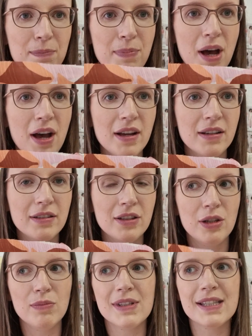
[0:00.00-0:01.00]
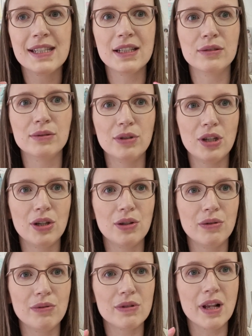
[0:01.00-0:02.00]
but you would still
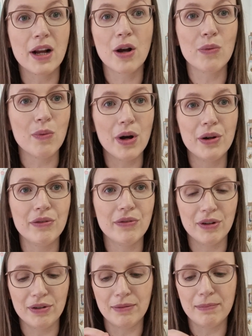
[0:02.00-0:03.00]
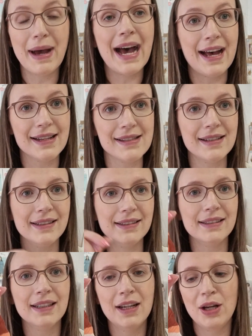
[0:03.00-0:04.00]
use like a woven
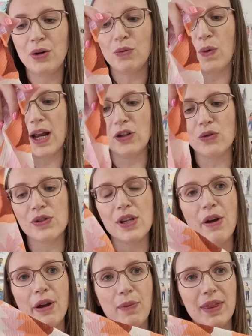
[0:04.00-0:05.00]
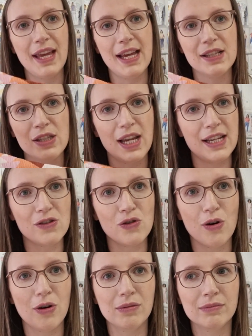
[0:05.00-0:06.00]
pattern when you're sewing with this. It's
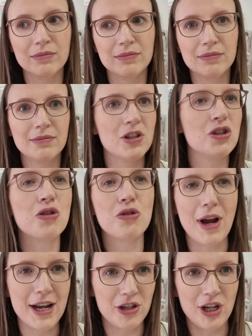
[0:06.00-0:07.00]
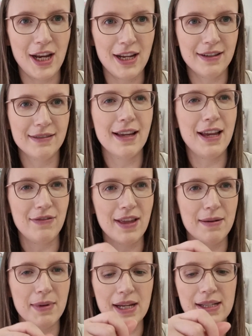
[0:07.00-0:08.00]
not stretchy, if
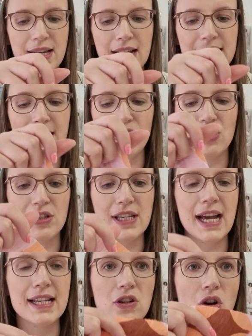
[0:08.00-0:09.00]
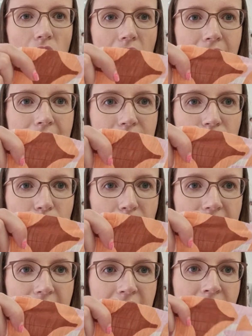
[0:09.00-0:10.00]
that makes sense. It just has got a little
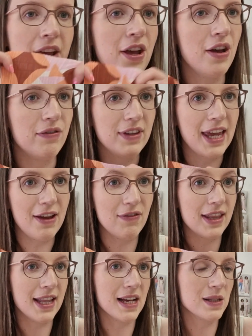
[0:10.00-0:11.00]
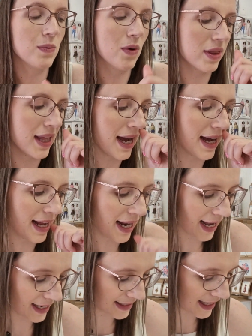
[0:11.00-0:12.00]
bit of give, and that's what that
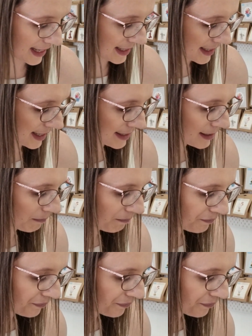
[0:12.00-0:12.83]
elastane does.